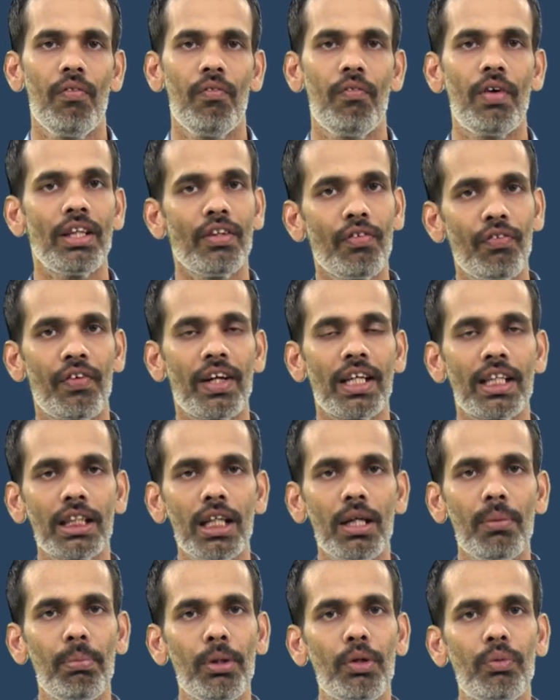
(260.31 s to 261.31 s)
when the
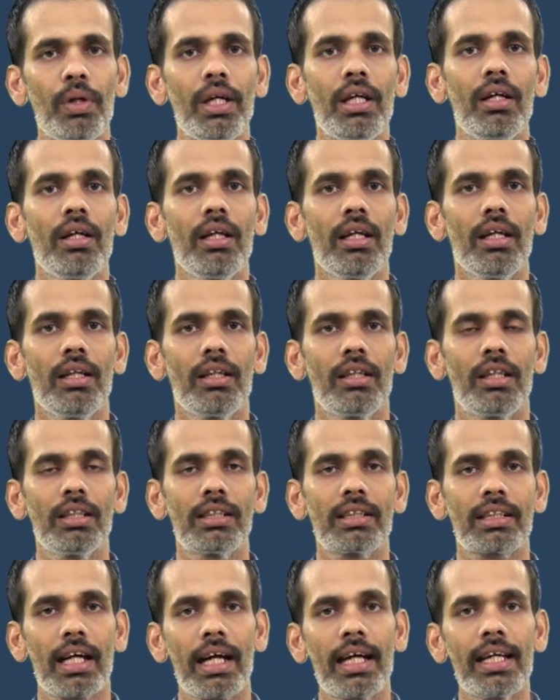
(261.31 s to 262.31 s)
friction between the
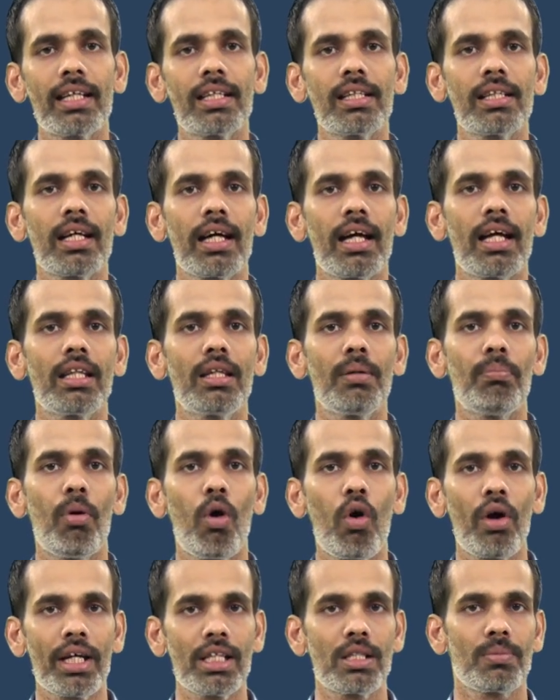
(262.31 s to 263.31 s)
striker and the
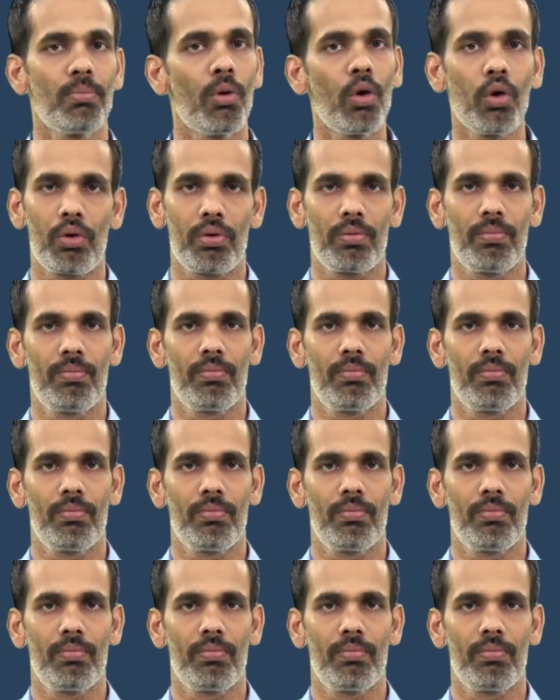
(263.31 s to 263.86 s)
board is more.